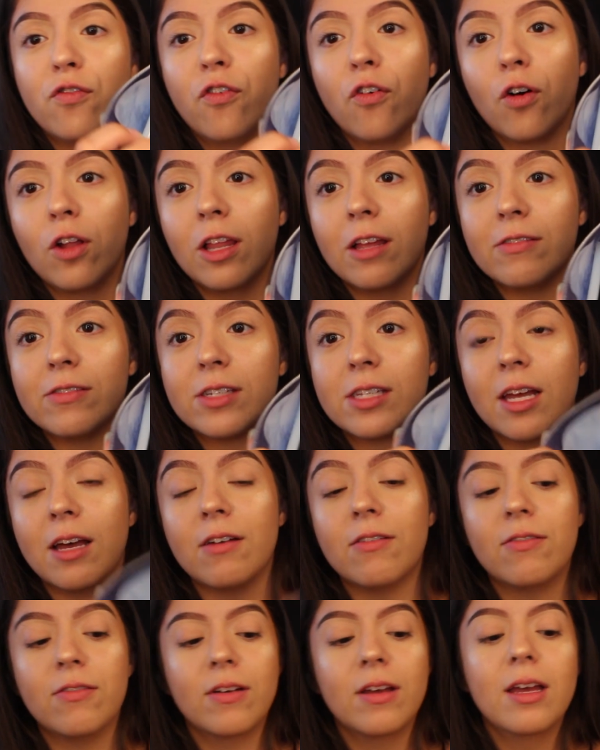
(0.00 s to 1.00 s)
full of
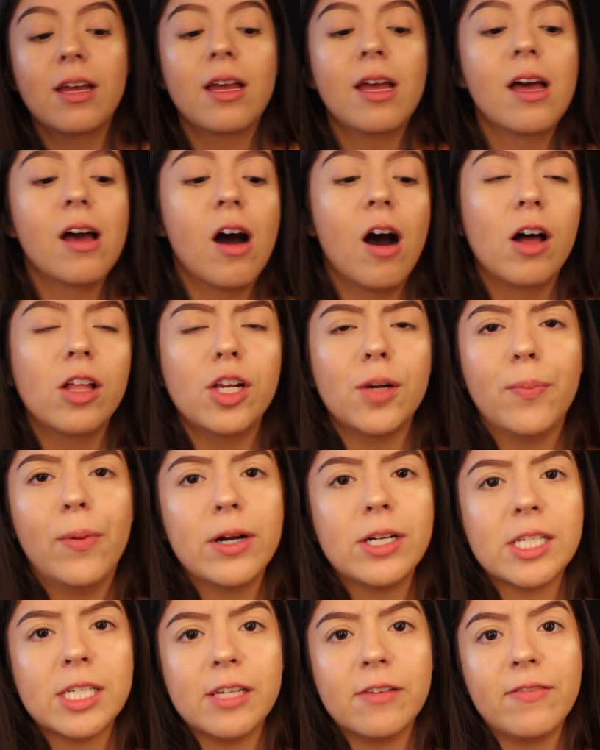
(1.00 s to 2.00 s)
stuff. On your
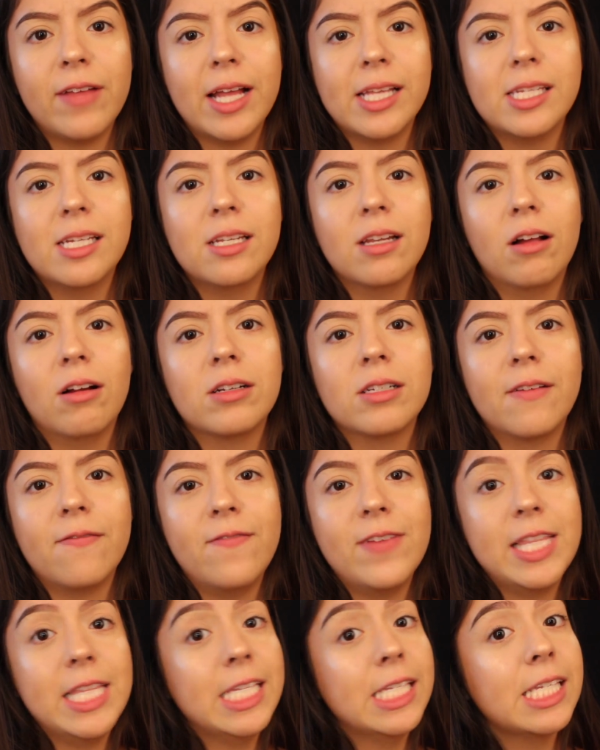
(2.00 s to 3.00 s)
purchase of
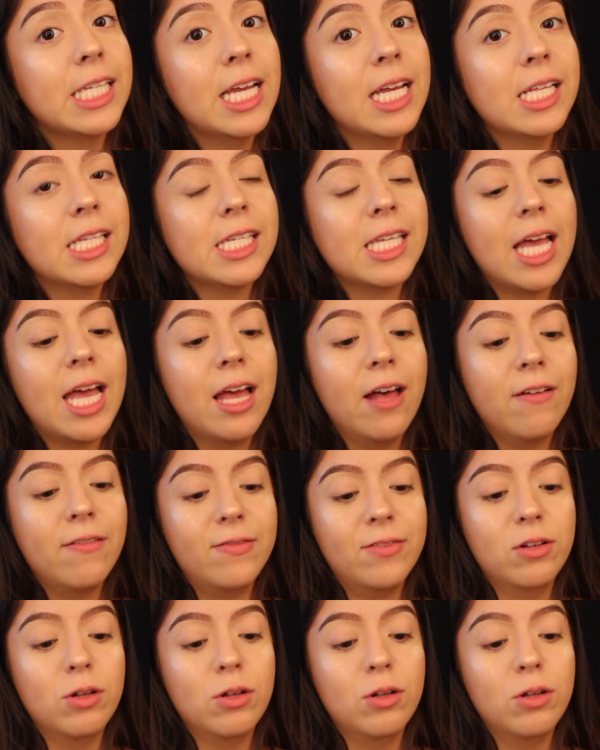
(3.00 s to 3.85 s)
$19.50 of